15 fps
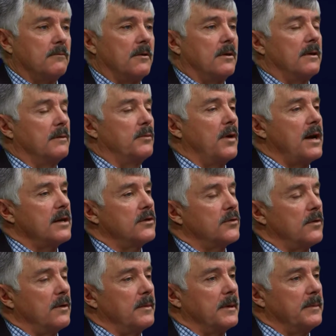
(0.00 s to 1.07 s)
where the
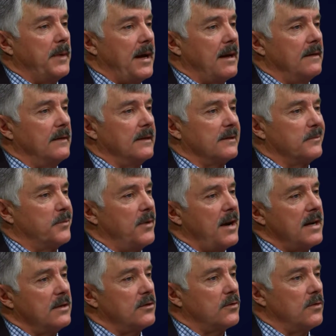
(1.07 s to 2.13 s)
brainstorming panel is
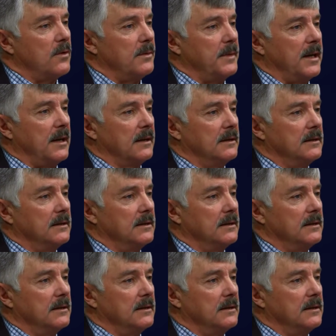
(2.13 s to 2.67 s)
brainstorming,